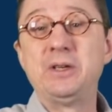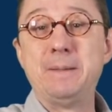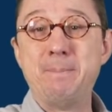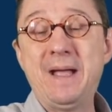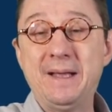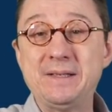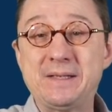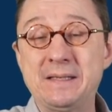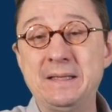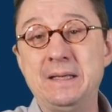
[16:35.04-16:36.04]

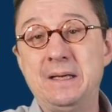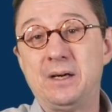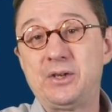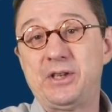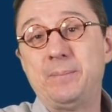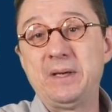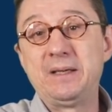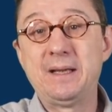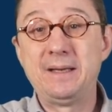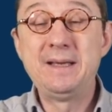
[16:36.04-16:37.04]
demands are
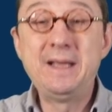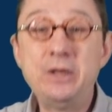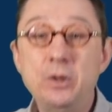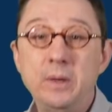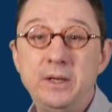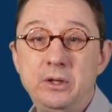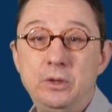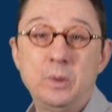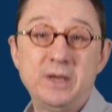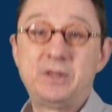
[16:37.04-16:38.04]
something that NATO and the
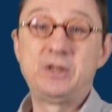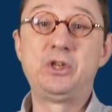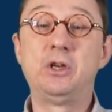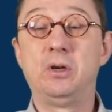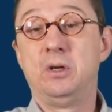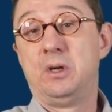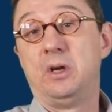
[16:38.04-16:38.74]
US is not